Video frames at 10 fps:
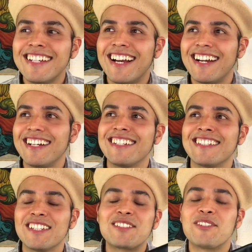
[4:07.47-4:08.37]

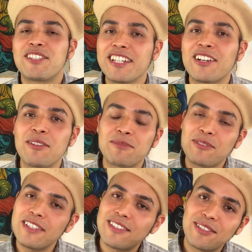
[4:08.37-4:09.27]
And so she come to
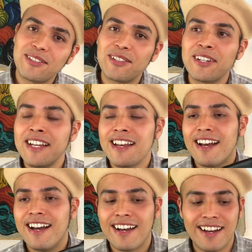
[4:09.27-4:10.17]
the store
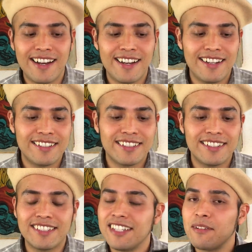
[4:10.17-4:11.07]
and
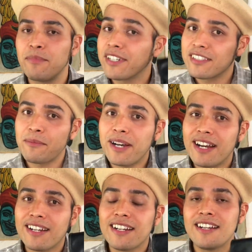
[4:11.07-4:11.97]
she bring the
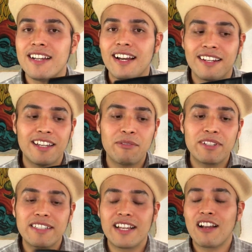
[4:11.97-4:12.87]
bag, and I
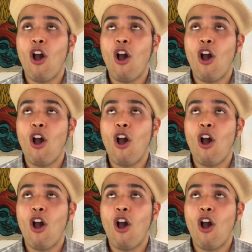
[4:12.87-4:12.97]
was like,